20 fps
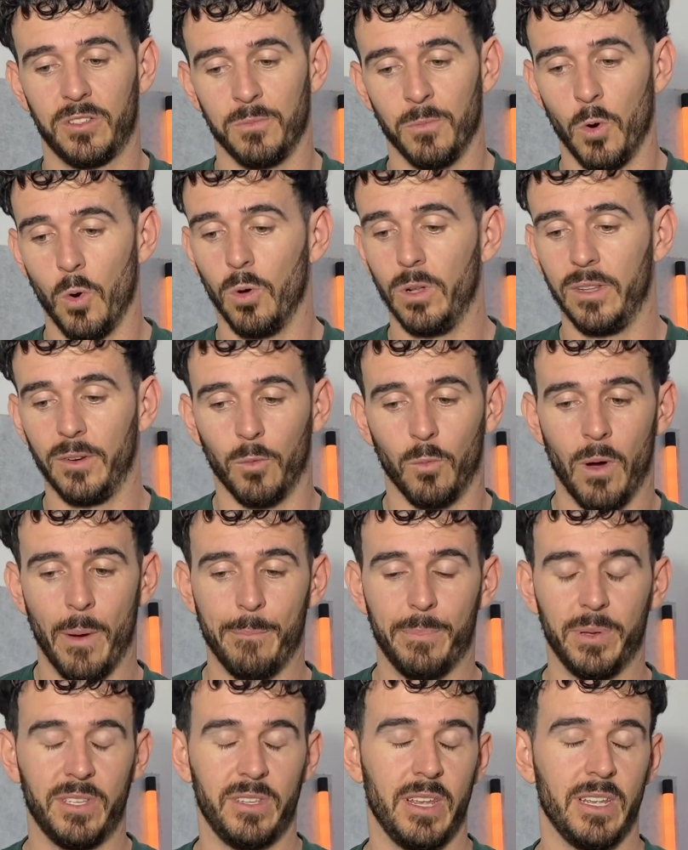small little
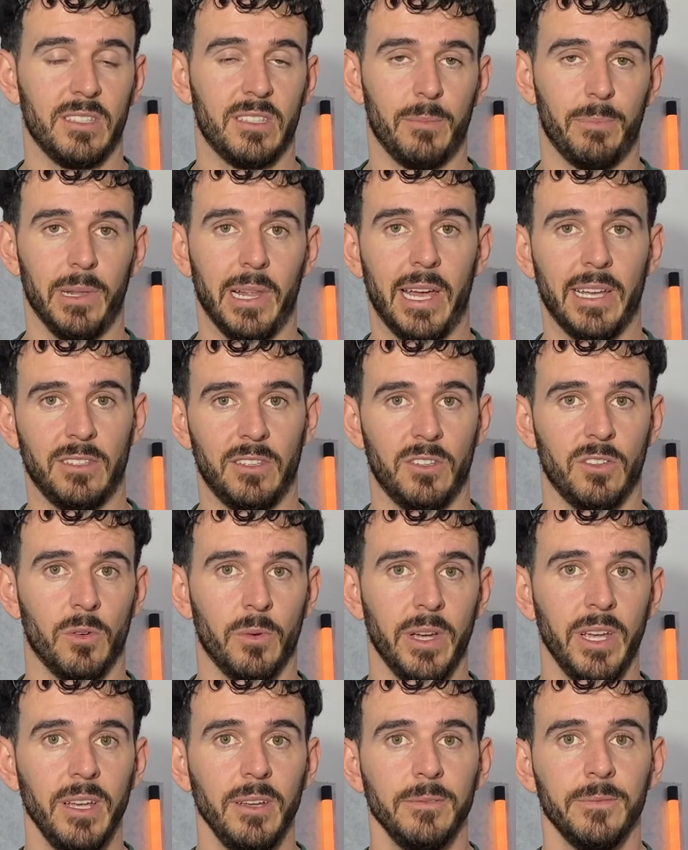1% of players are
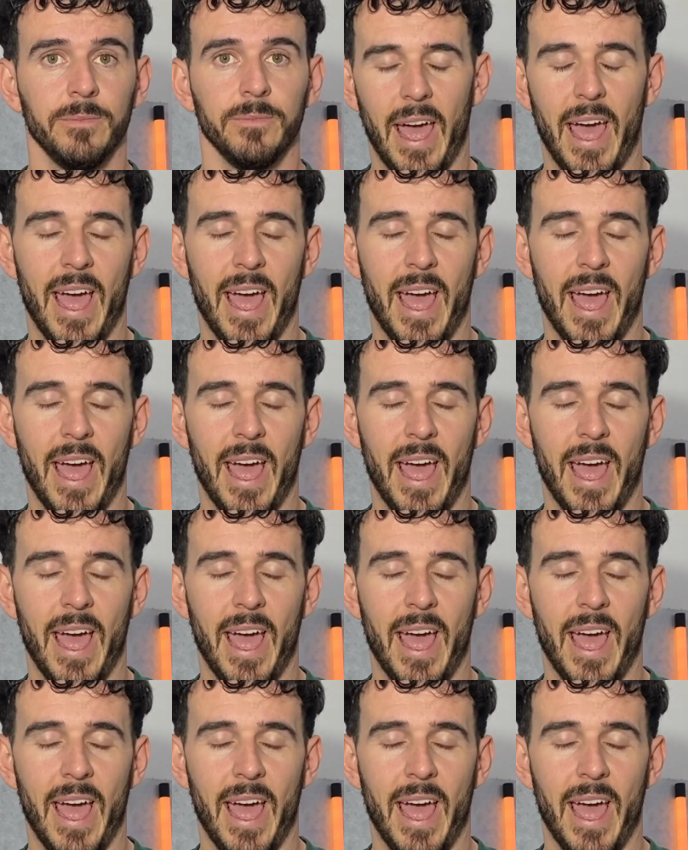doing.